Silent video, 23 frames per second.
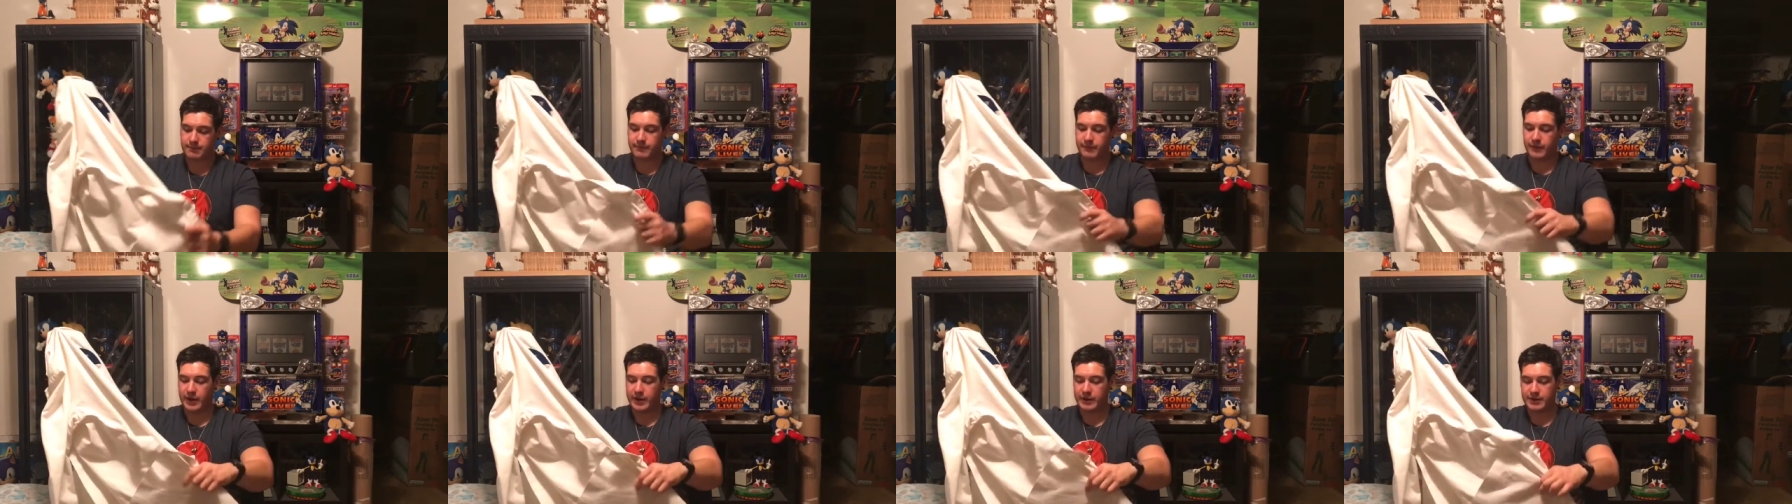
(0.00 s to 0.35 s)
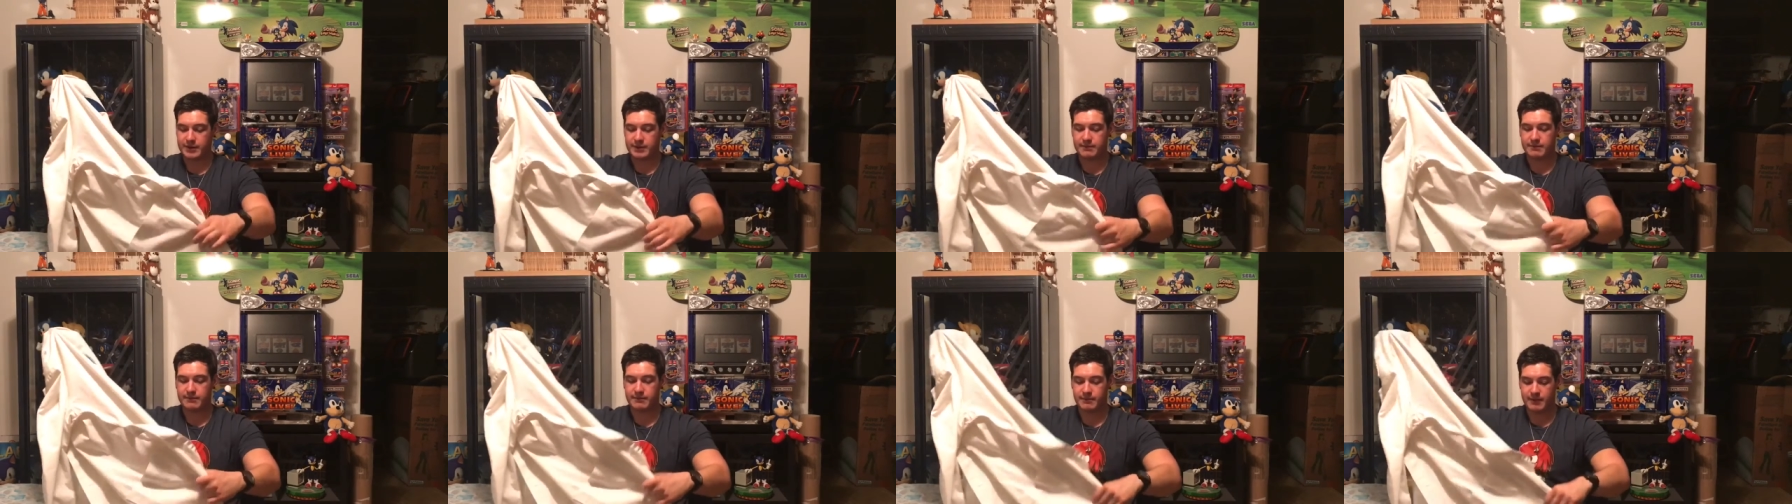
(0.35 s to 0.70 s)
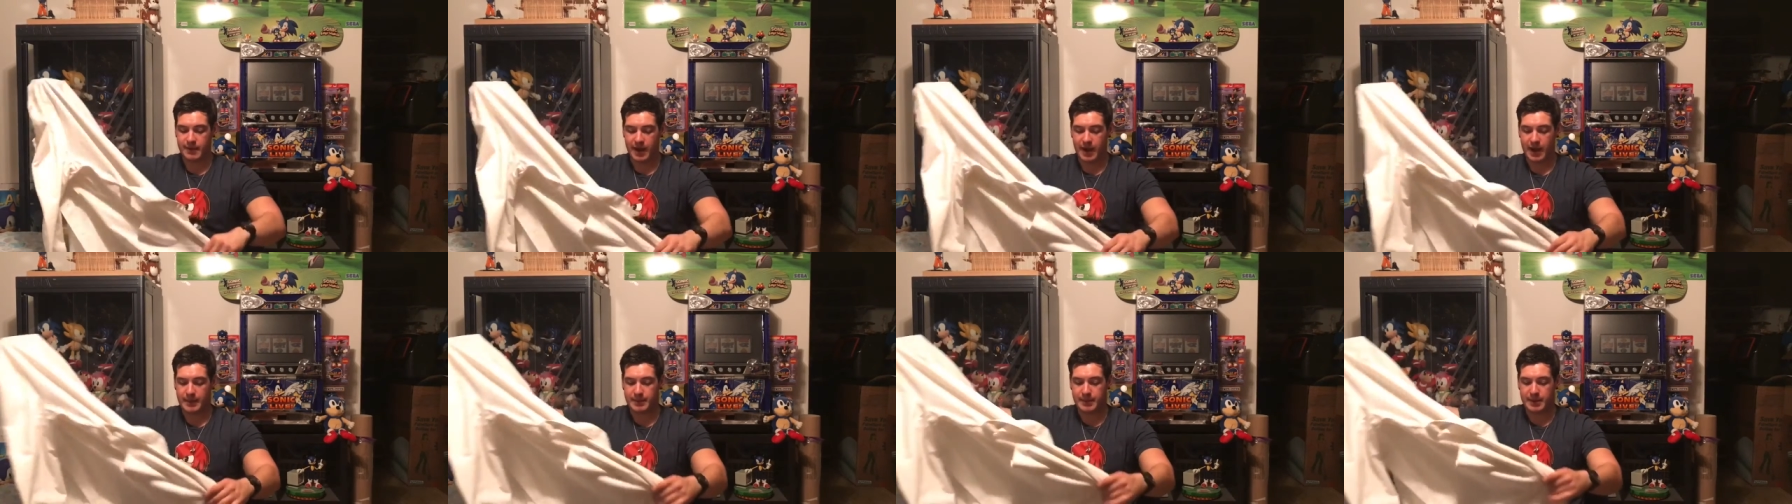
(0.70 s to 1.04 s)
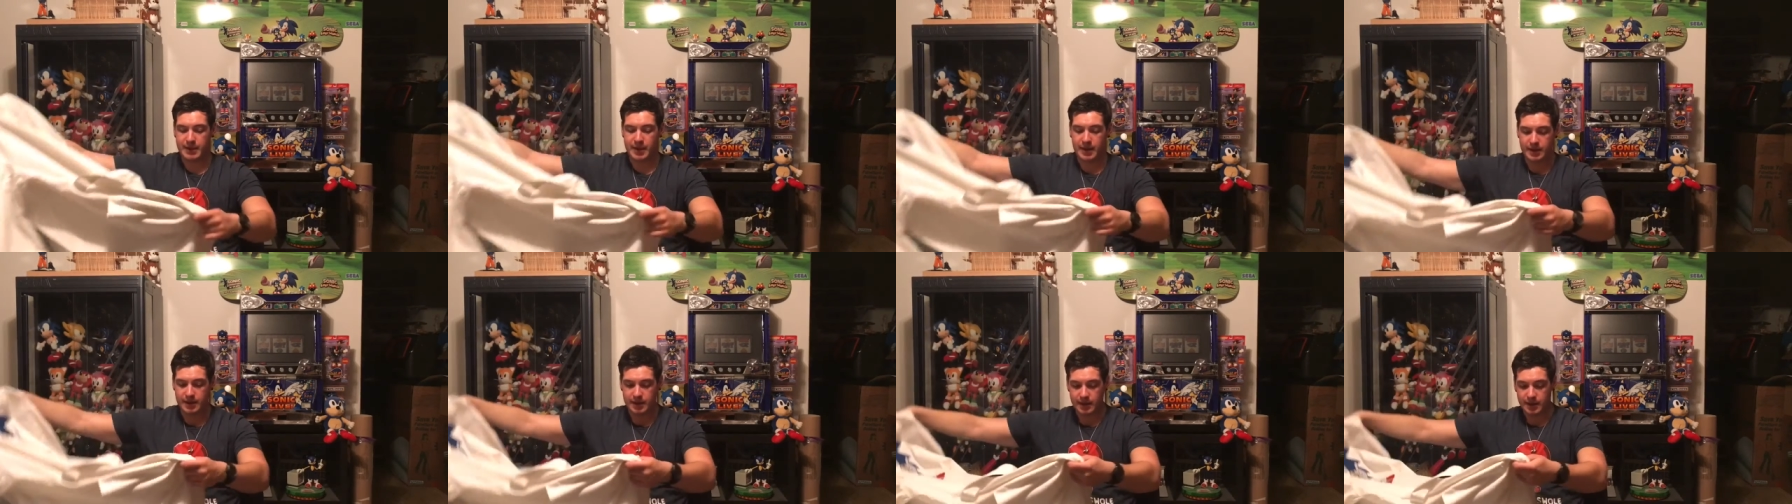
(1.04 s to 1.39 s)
Very happy that